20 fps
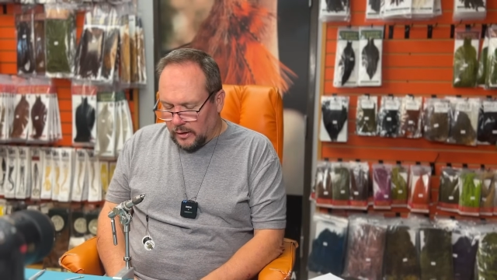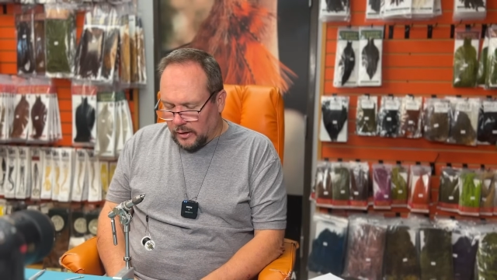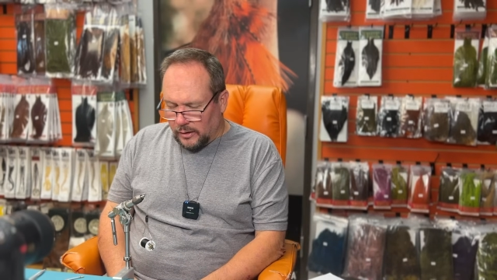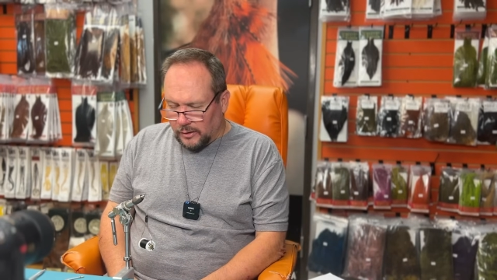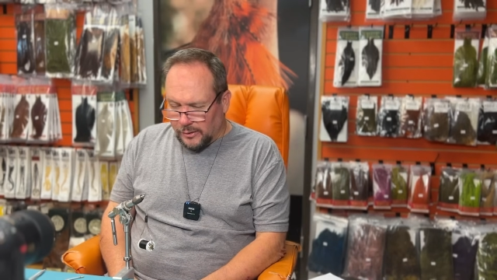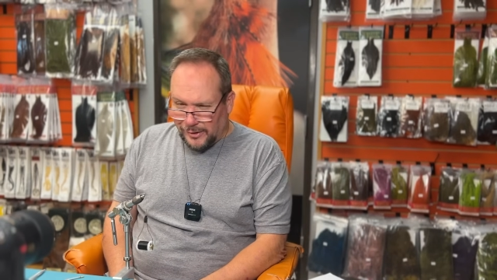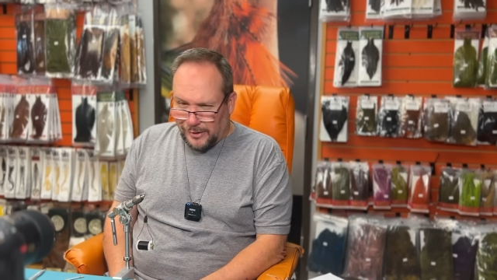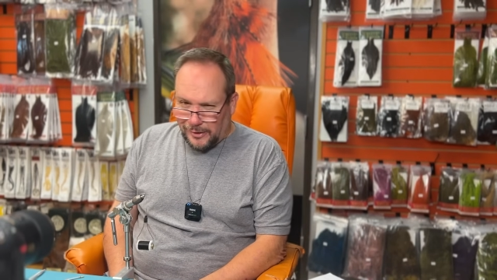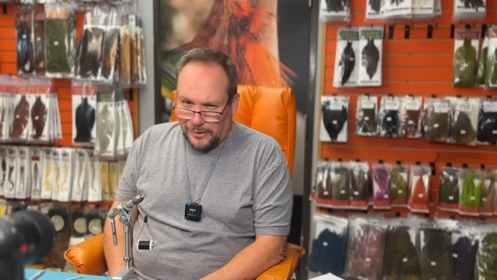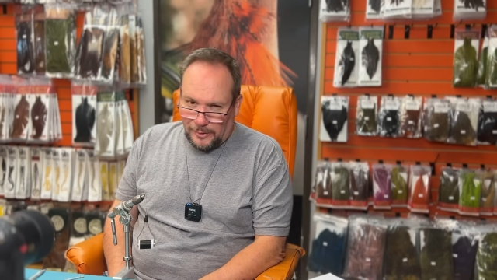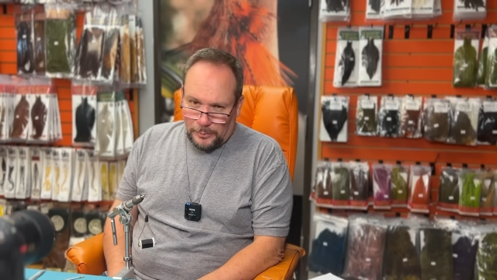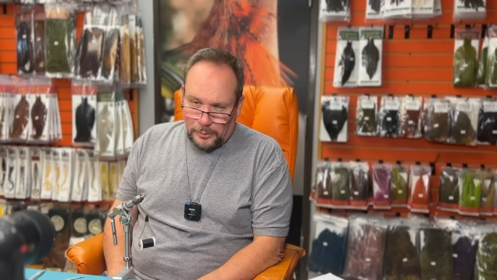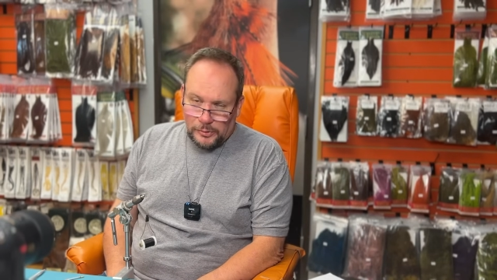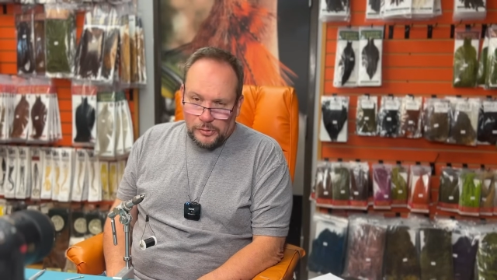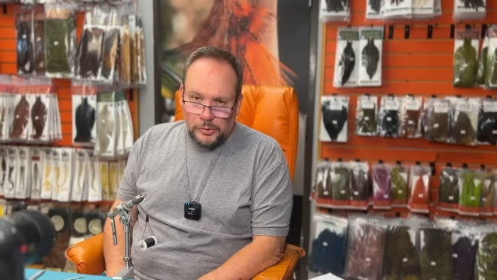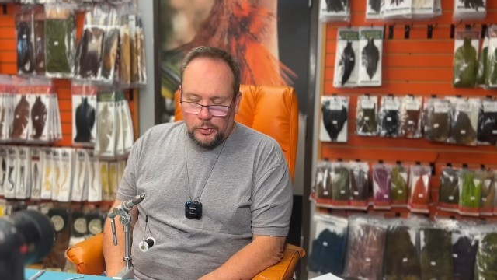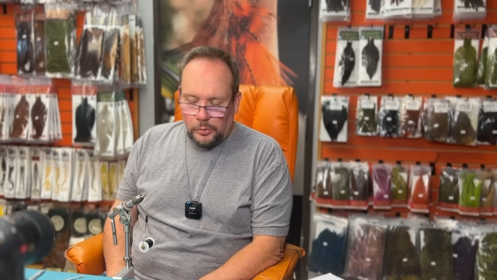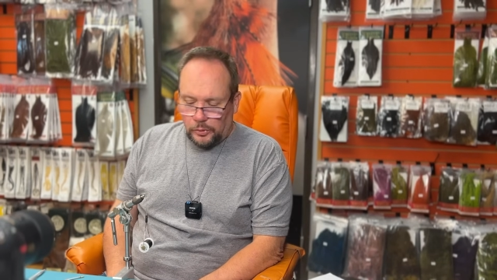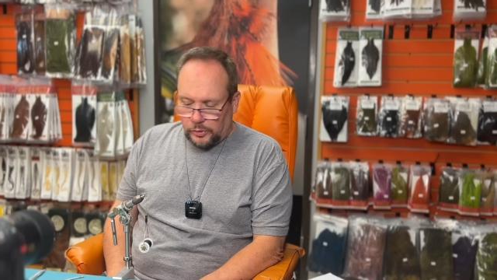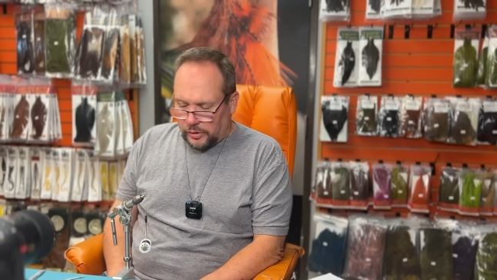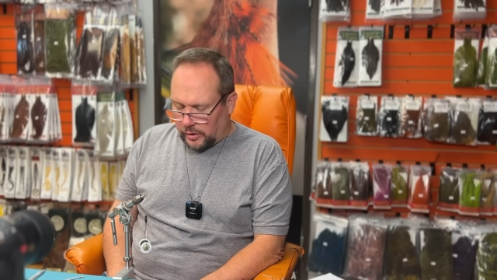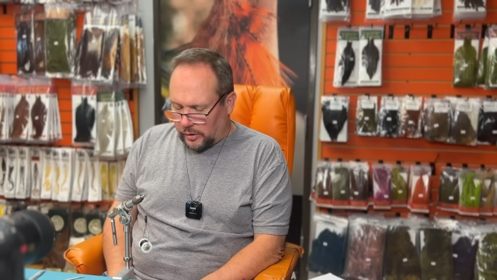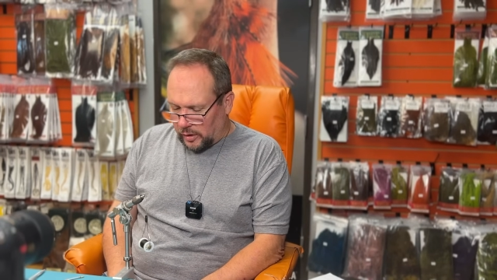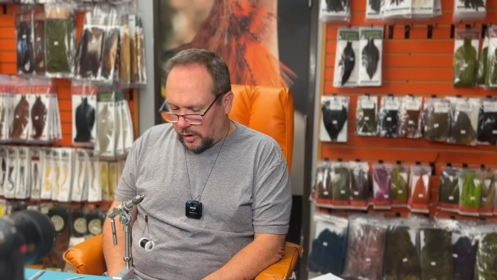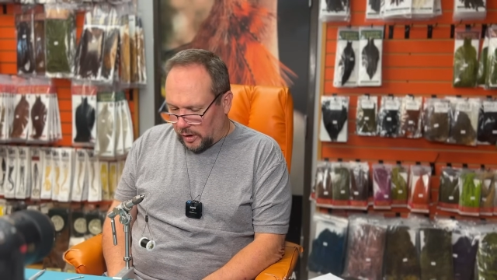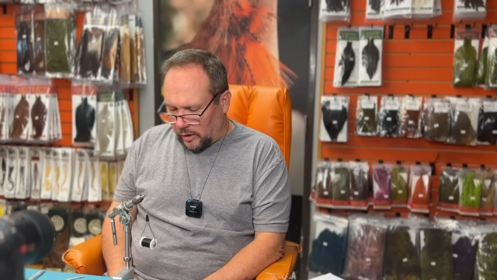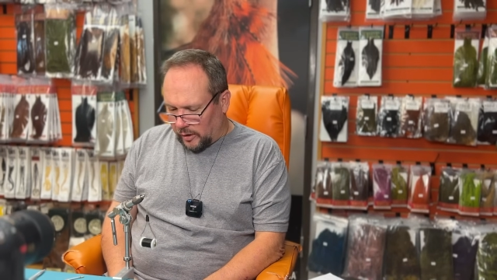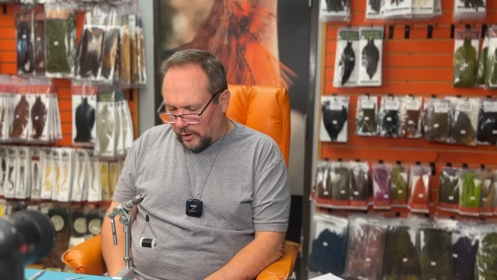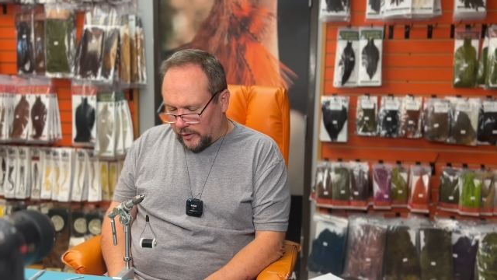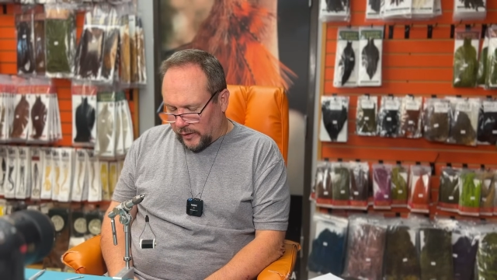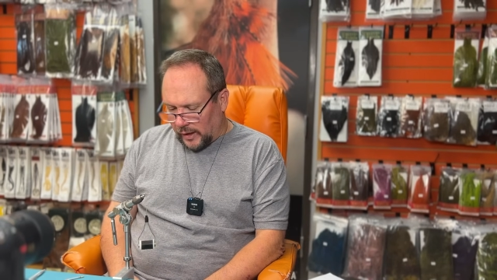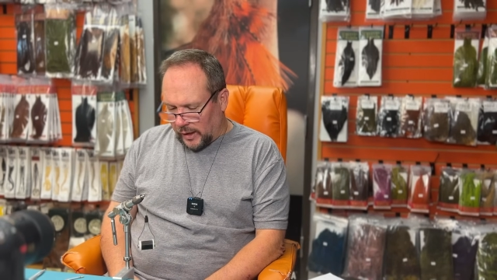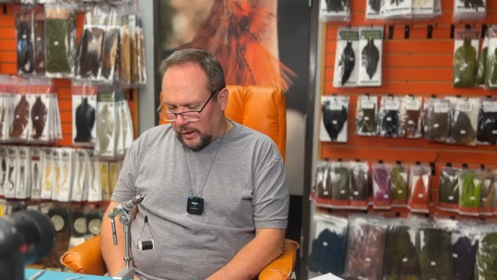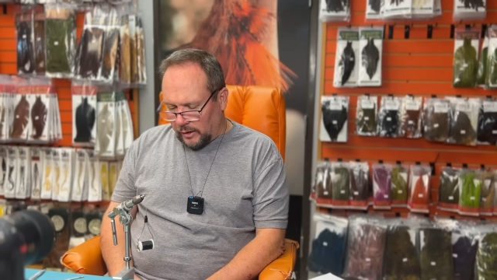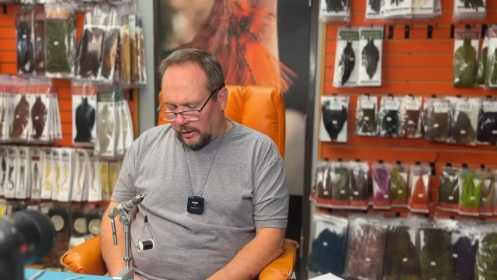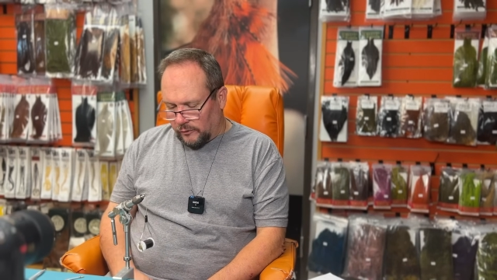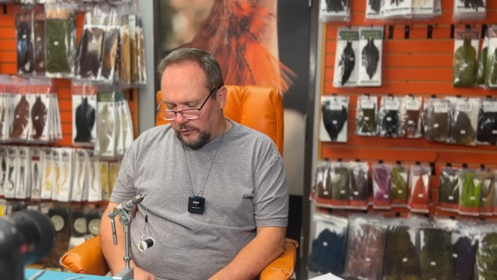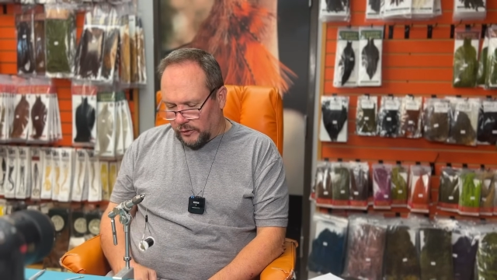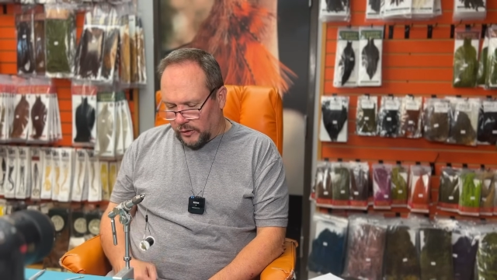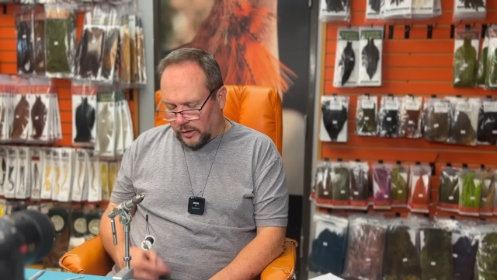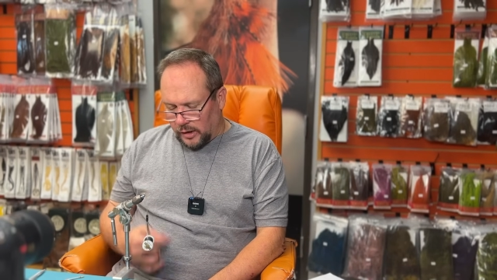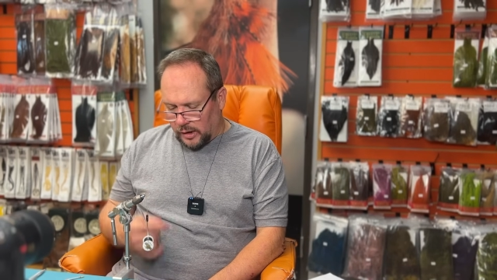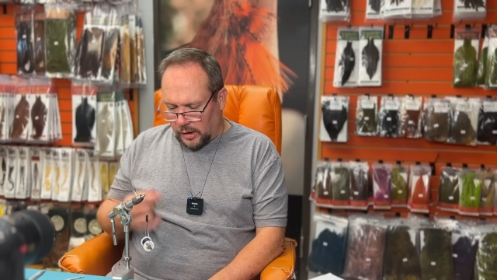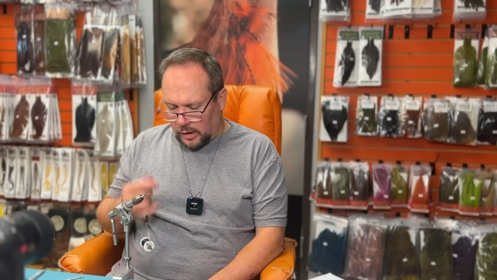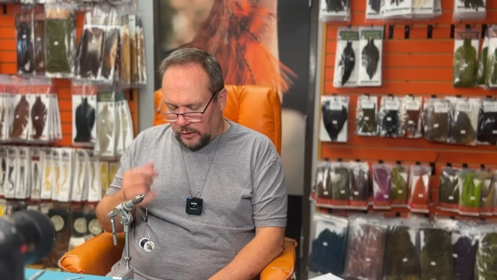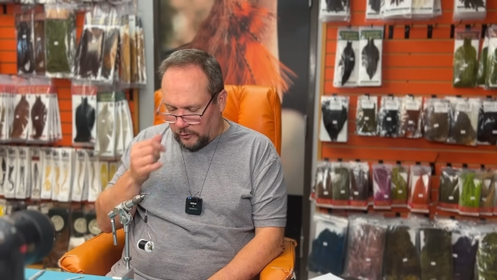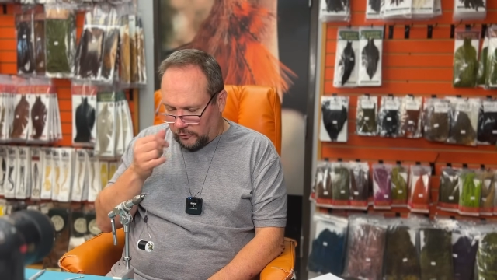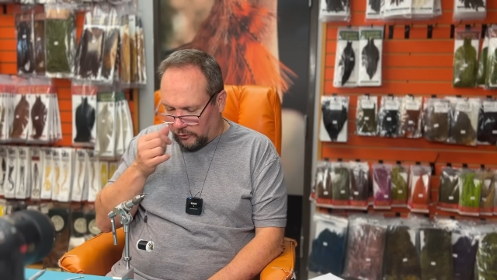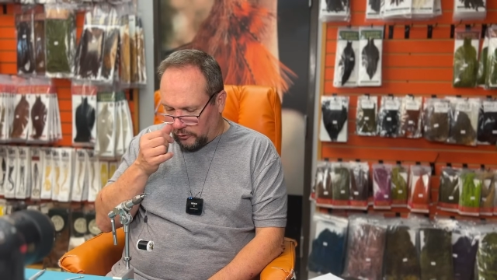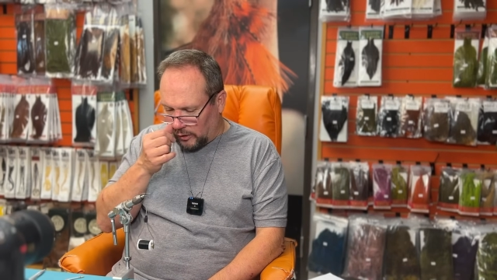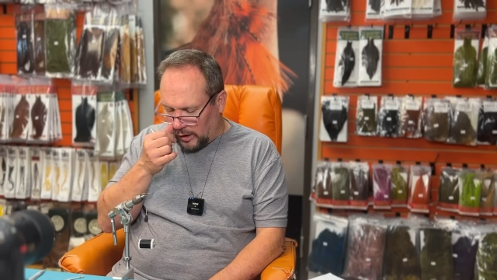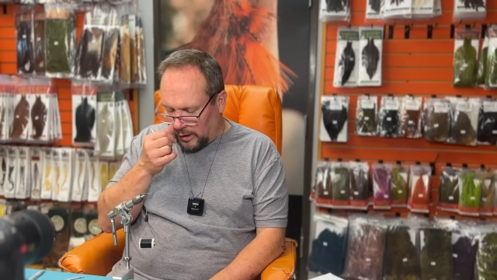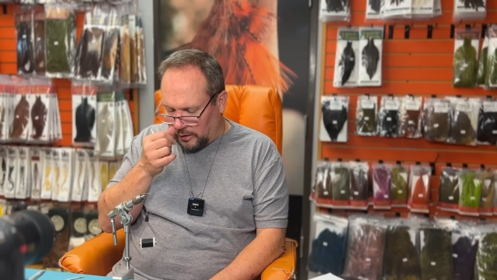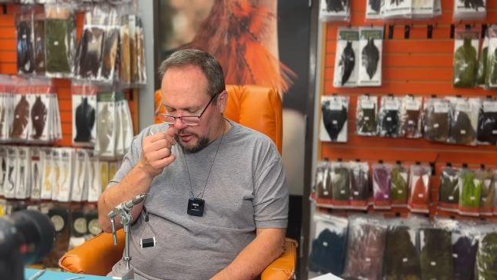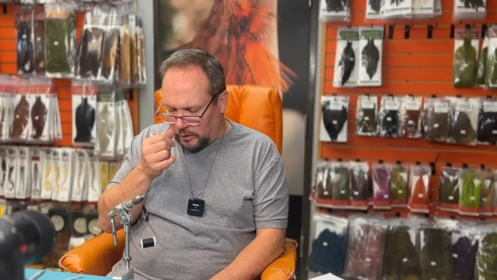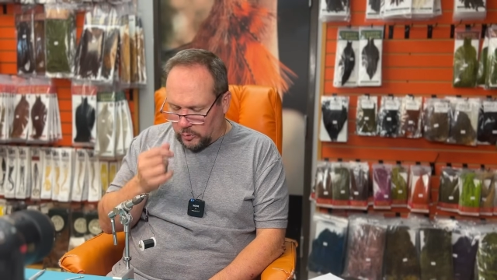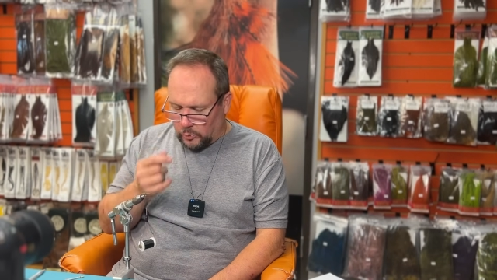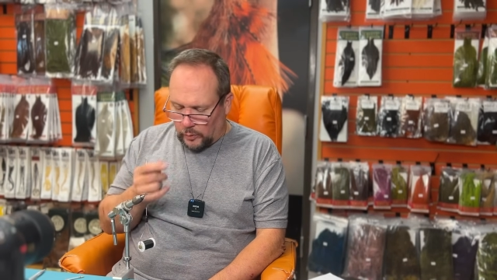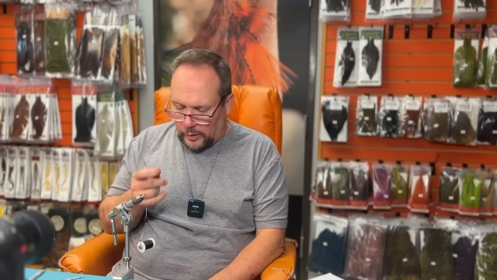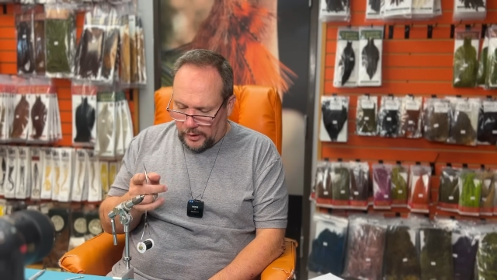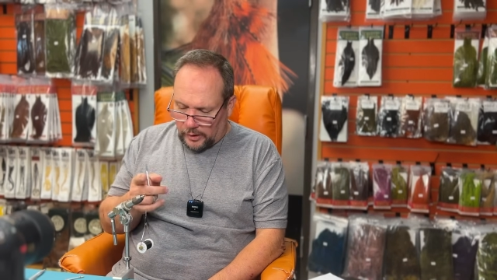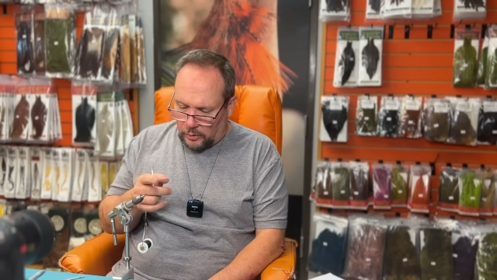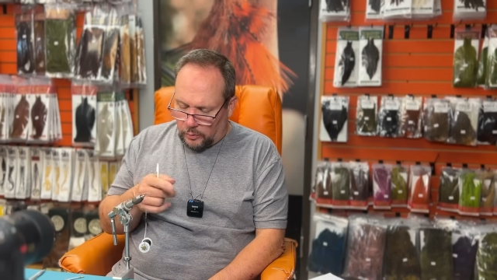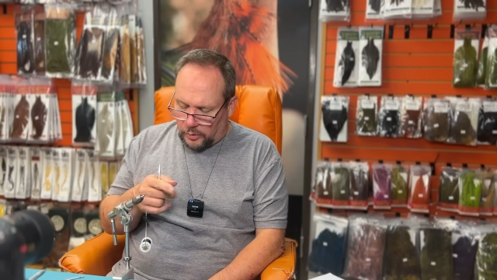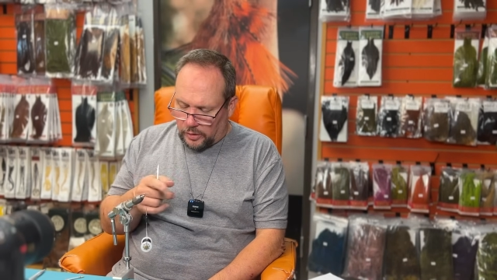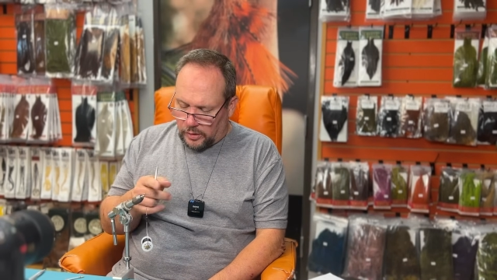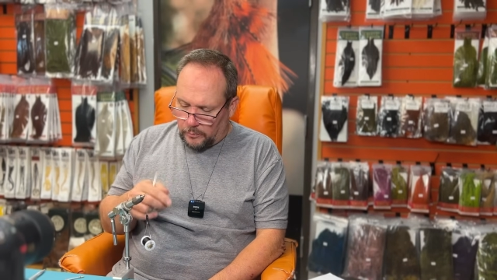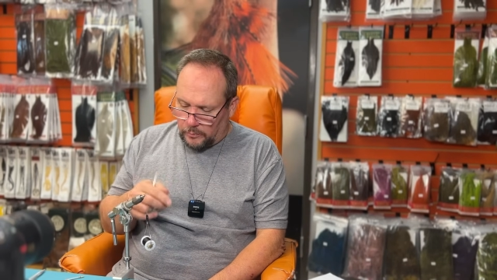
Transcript: there's a couple schools of thought on that. If you think of a fly that's weighted with a